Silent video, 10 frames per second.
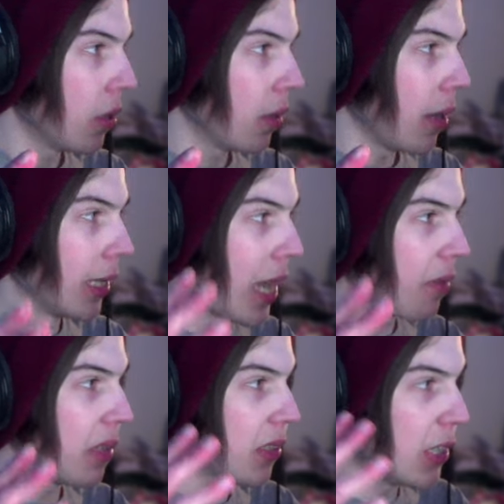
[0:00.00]
A lot
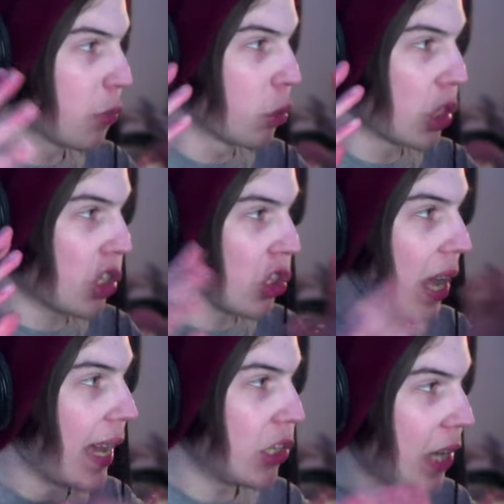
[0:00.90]
of these things would just
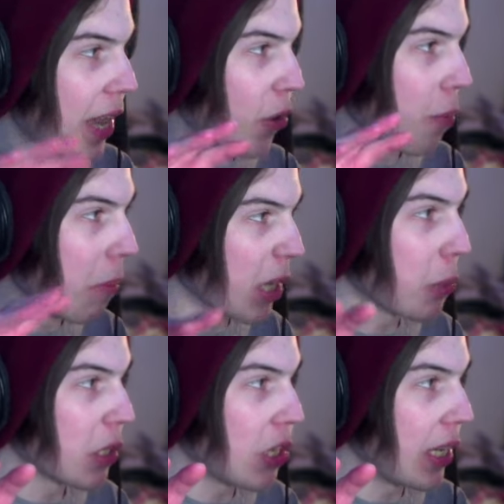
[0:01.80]
tie together much,
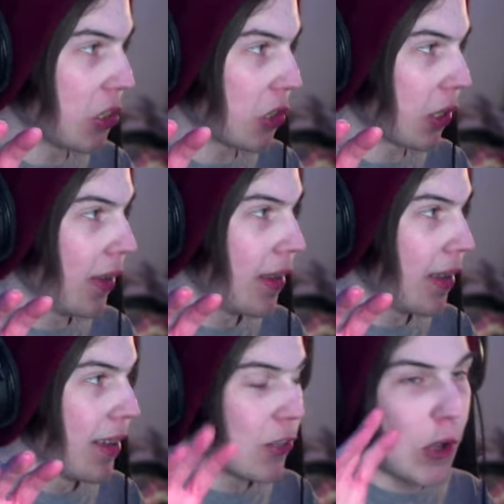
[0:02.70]
much nicer.
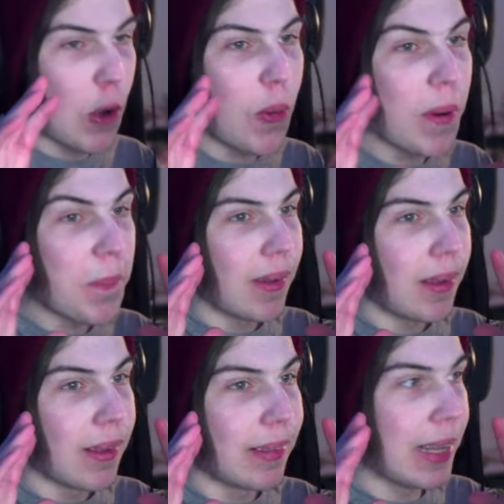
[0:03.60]
So,
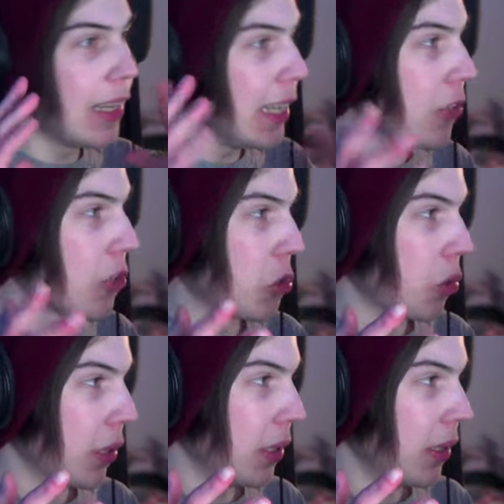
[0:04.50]
like Negan's
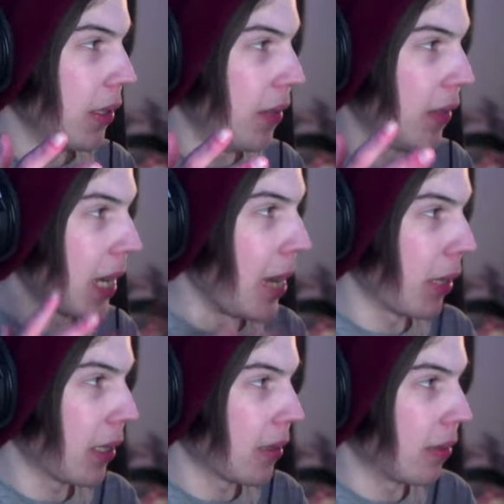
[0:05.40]
story in the
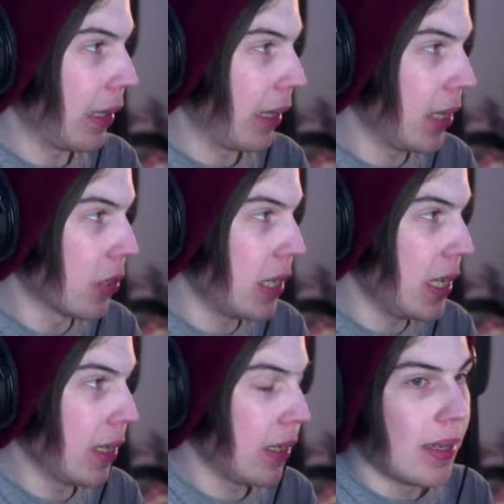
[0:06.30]
comic, right? Like, here's
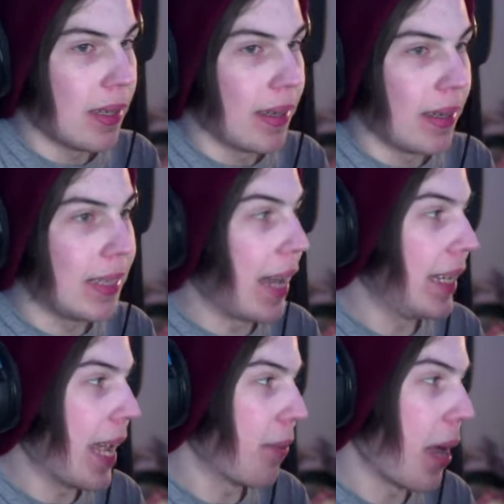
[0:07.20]
Negan.
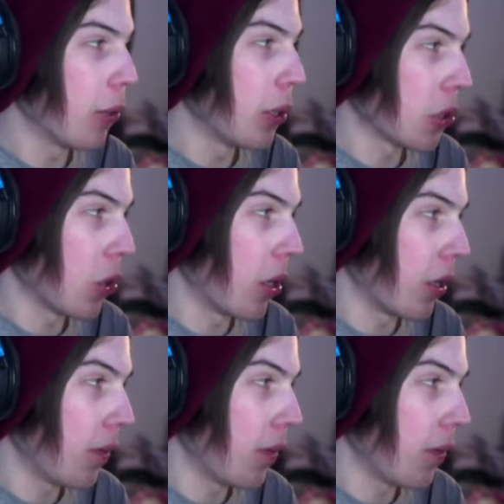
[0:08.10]
Goddamn, that would go so hard.